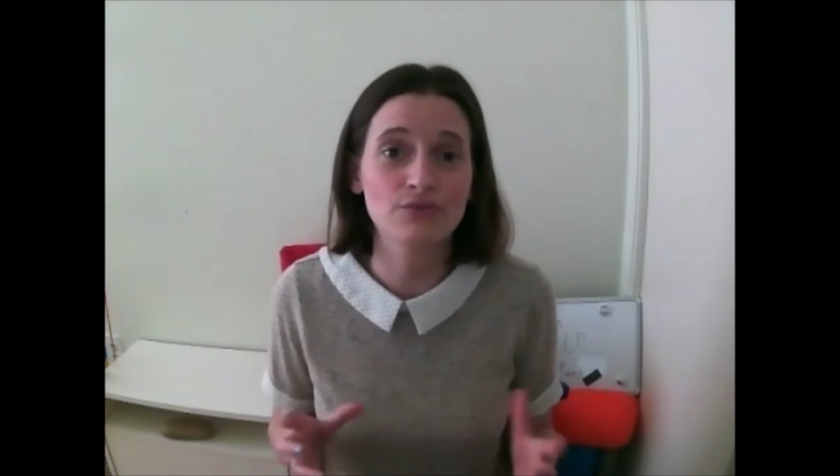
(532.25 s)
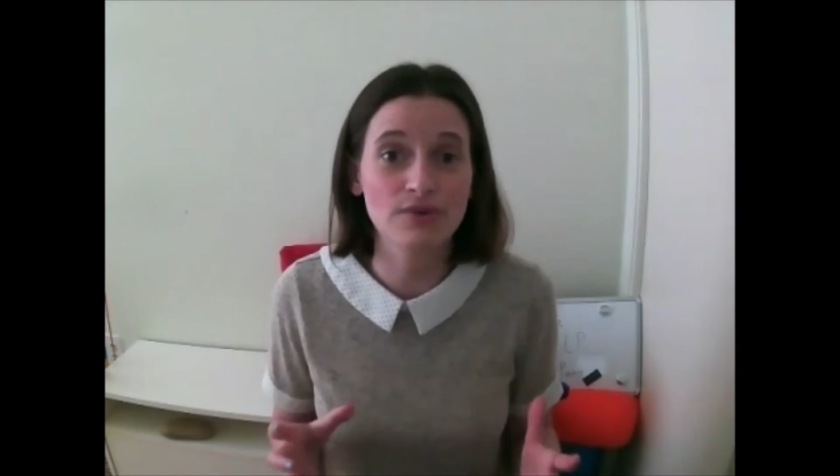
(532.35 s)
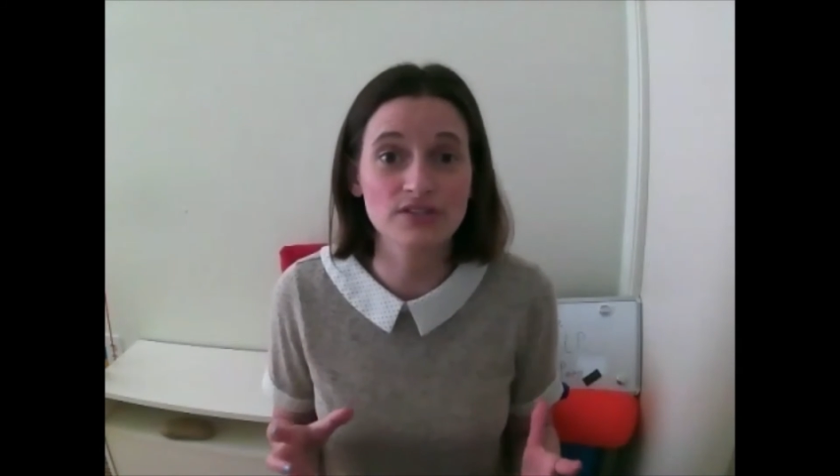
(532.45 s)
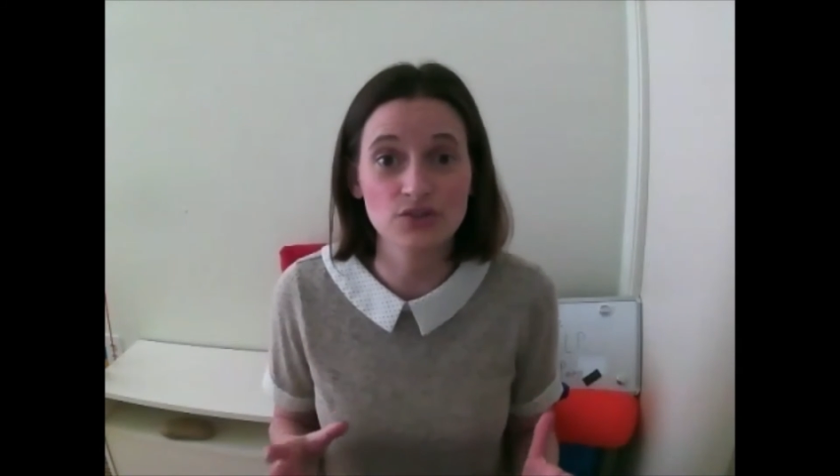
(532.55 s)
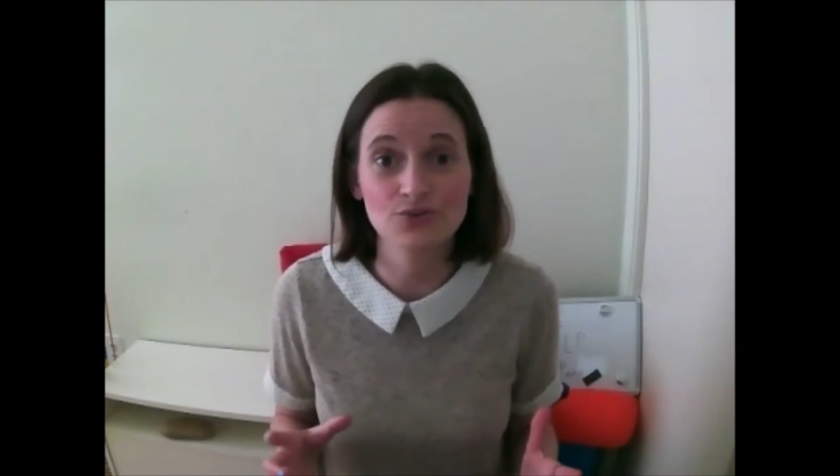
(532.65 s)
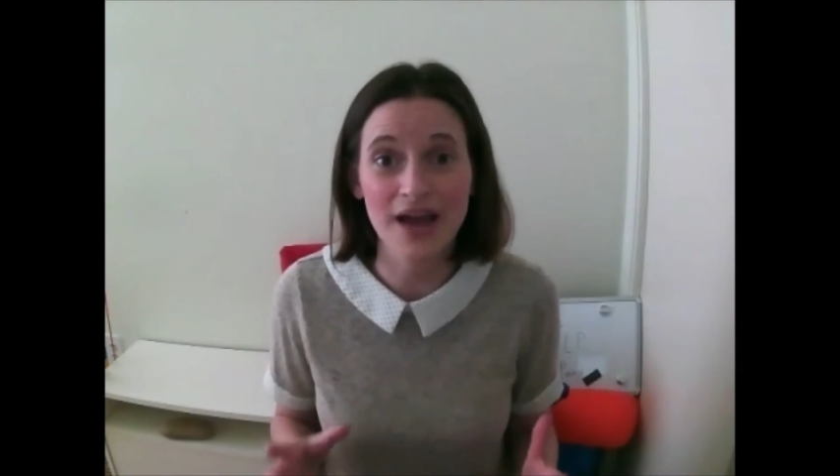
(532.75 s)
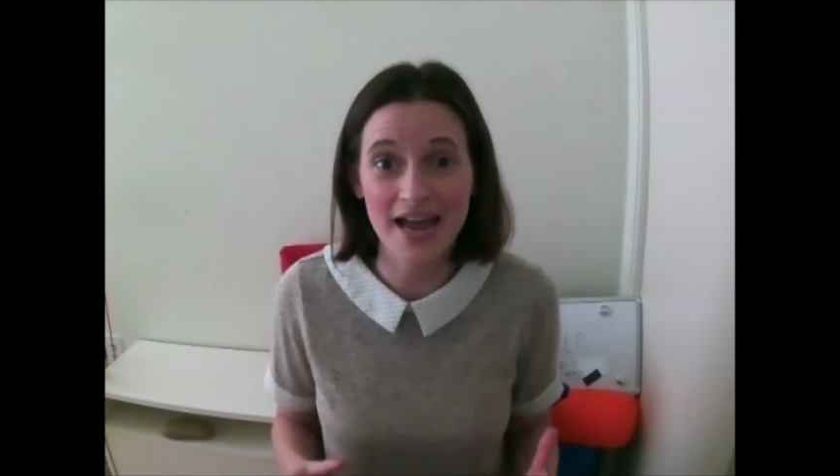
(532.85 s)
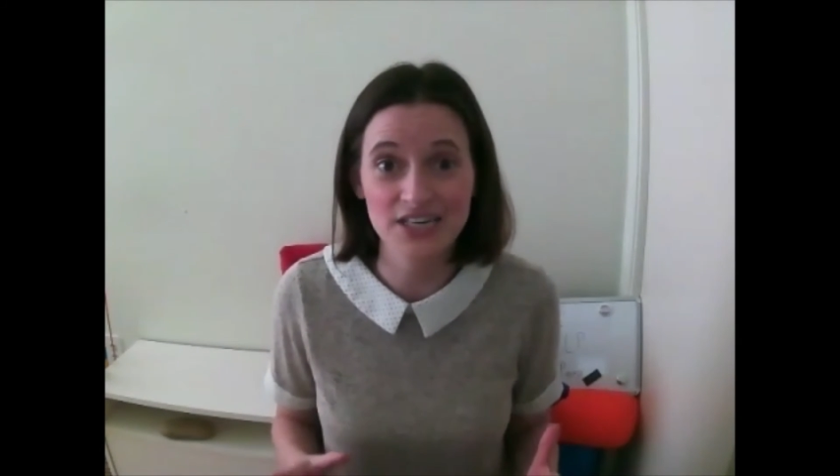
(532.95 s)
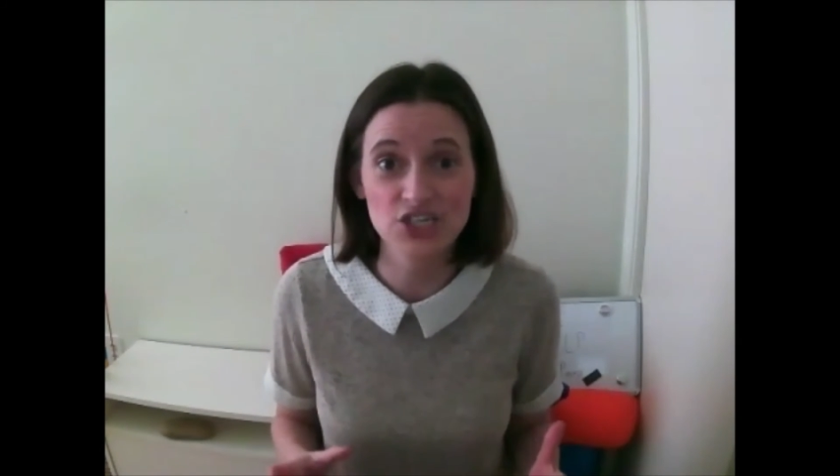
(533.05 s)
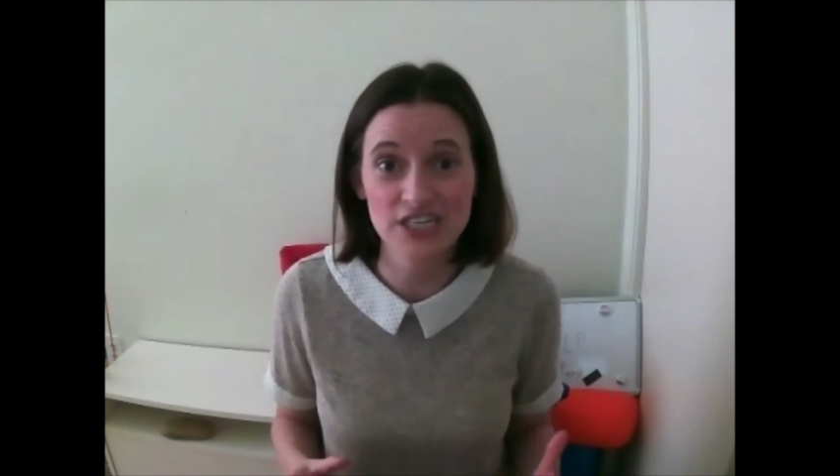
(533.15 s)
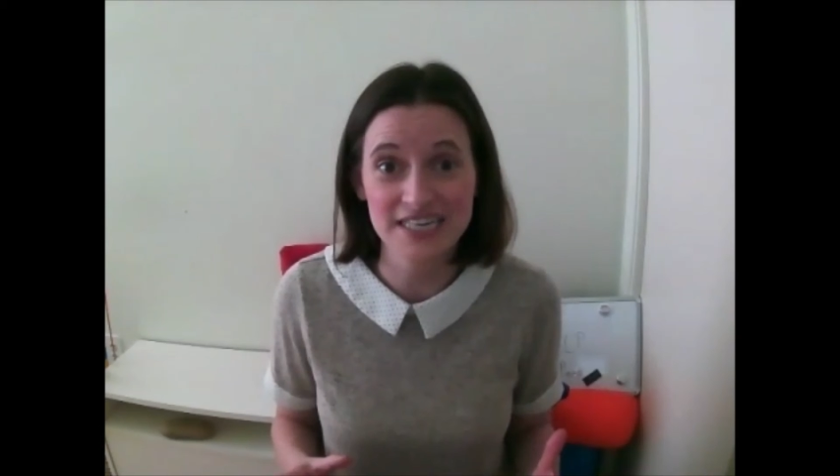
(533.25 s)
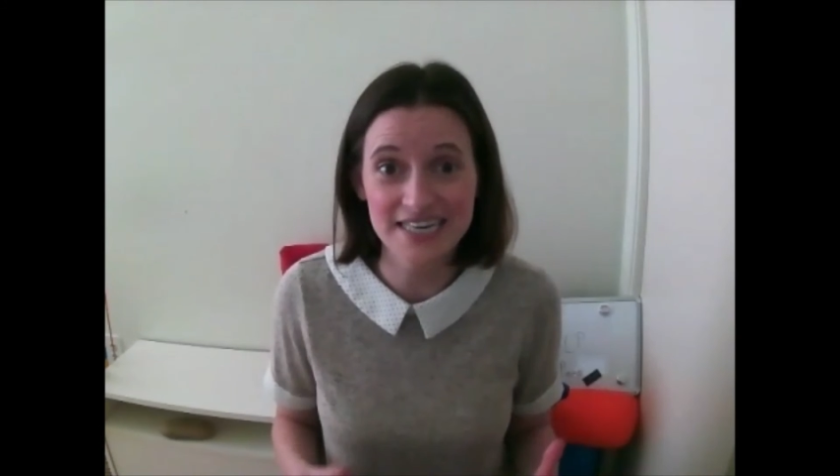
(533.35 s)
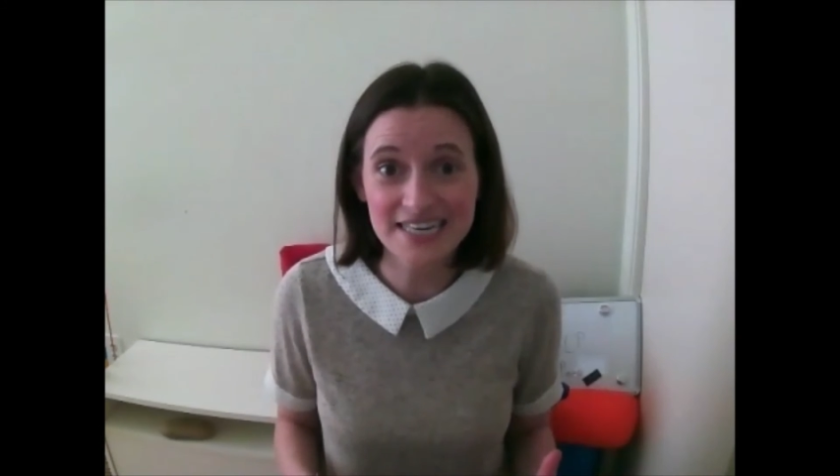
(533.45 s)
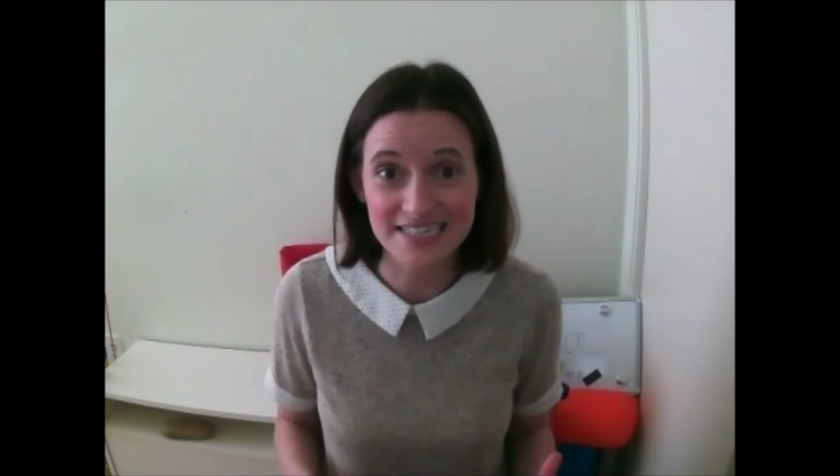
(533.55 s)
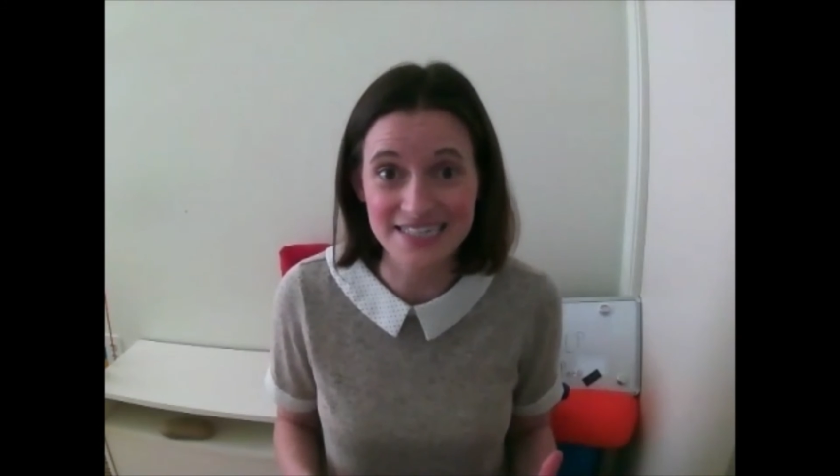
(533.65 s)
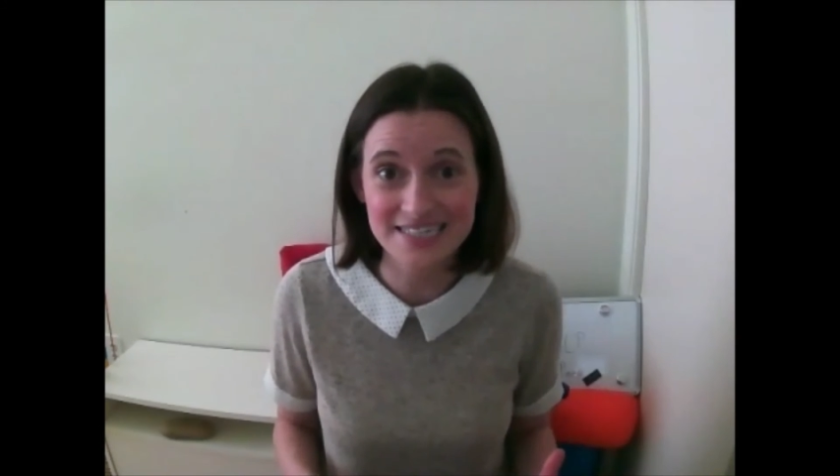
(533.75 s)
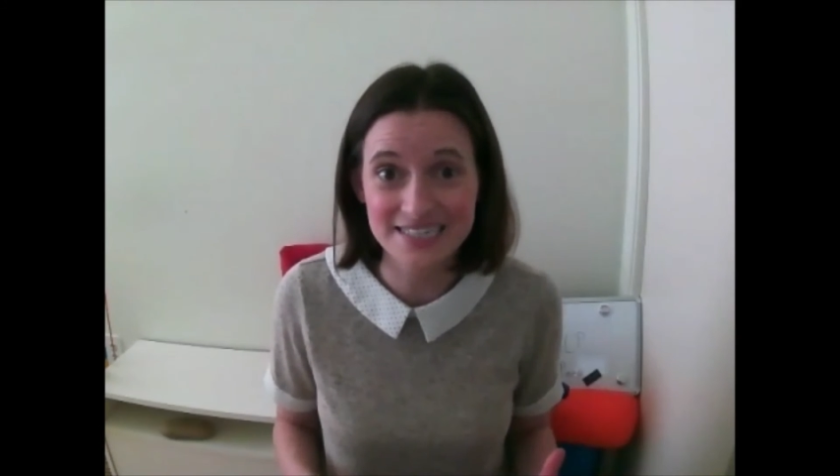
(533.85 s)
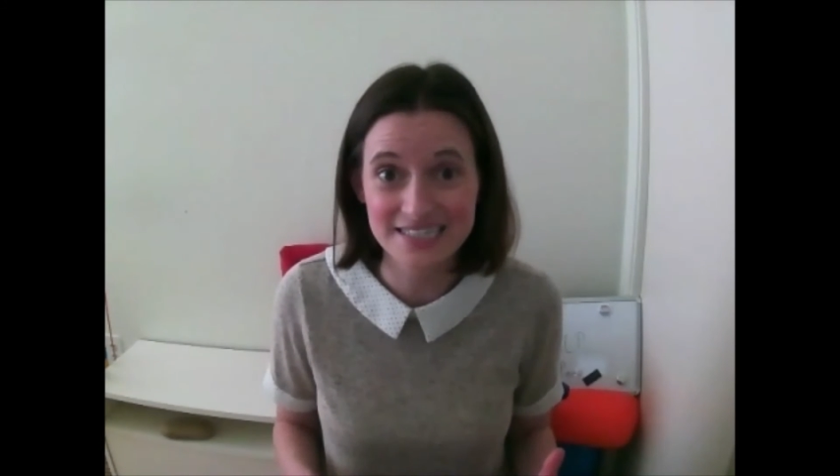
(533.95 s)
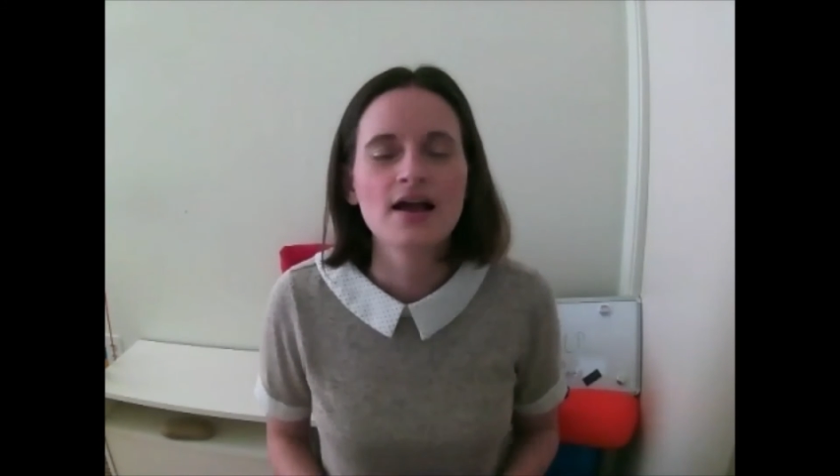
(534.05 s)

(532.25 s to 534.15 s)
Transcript: the residue actually is.